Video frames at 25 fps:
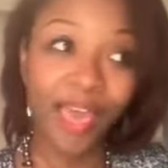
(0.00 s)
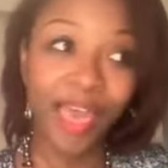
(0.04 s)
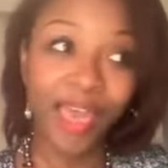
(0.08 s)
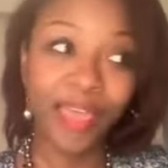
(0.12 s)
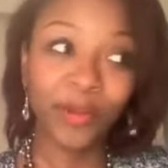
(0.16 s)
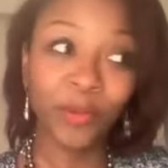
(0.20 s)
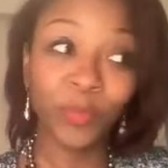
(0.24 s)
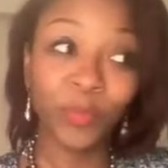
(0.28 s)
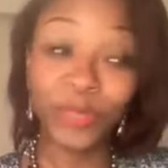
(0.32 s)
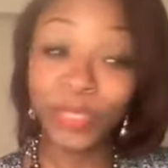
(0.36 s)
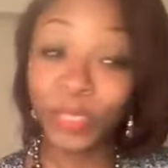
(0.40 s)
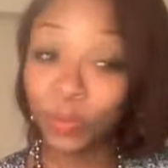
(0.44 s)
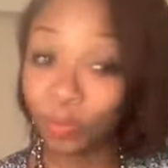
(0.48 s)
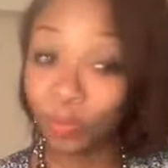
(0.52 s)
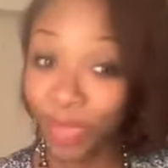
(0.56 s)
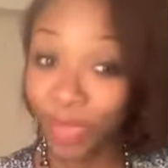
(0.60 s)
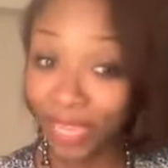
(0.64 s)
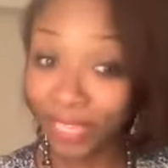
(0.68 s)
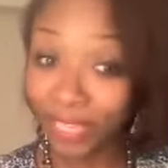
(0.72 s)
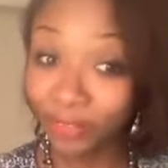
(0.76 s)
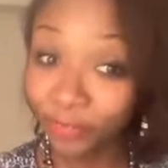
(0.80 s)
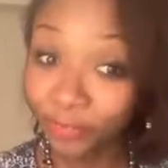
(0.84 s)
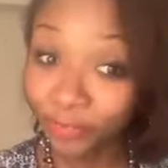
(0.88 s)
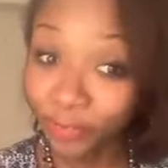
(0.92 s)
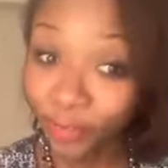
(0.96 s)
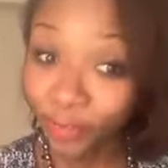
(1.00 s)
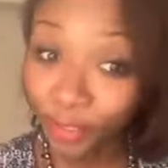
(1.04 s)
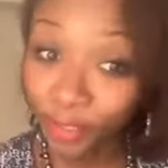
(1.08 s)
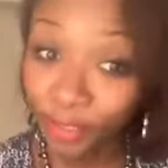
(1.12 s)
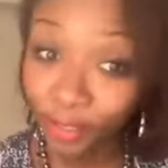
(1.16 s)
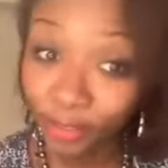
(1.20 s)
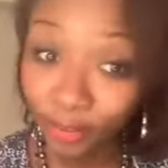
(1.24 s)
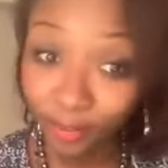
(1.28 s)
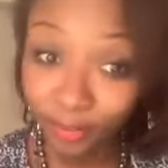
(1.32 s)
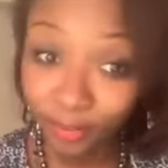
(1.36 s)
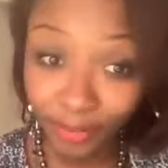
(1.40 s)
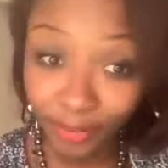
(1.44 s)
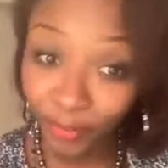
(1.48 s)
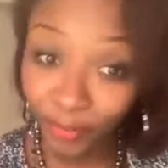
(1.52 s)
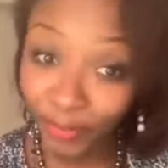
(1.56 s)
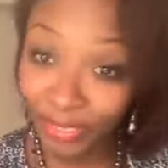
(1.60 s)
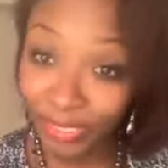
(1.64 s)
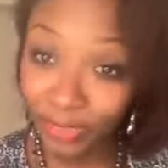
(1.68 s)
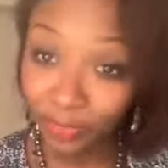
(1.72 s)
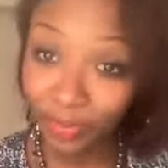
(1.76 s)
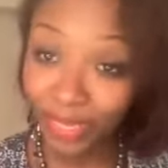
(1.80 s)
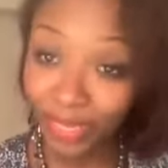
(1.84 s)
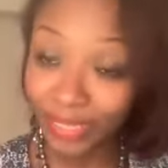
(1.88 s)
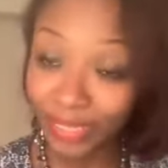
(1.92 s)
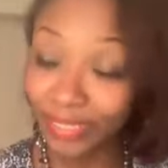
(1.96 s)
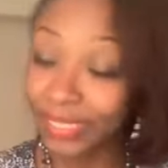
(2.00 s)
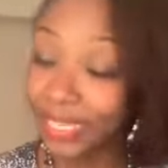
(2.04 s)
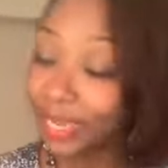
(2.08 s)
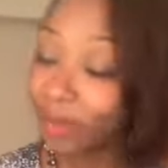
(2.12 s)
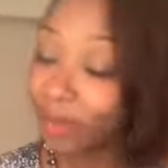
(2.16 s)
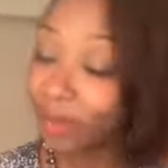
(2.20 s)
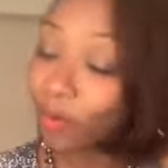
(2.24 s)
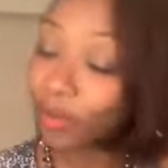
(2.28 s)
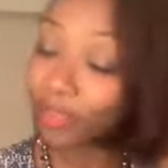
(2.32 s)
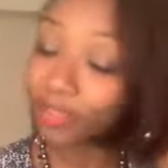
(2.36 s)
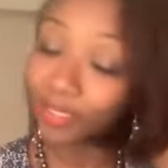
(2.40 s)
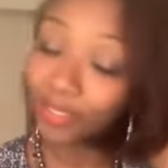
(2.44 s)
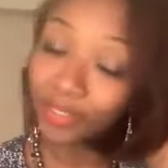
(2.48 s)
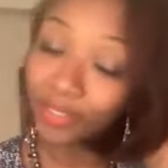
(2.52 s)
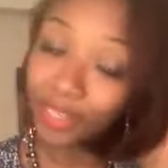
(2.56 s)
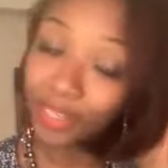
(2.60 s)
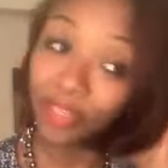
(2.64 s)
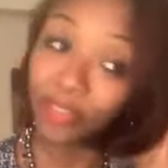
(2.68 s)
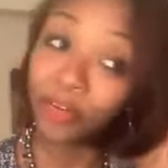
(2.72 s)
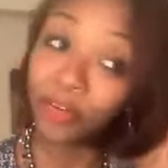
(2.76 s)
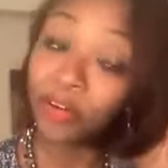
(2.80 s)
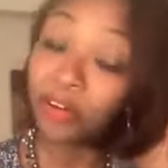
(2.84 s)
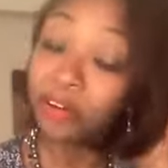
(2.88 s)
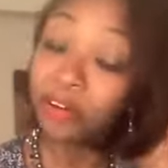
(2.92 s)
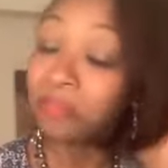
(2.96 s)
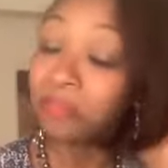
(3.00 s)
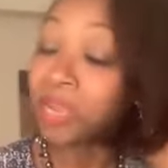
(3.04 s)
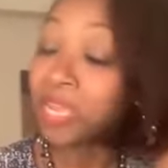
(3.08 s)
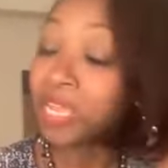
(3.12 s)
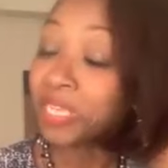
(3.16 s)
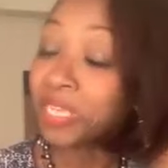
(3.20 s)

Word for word: and respect for respecting one another.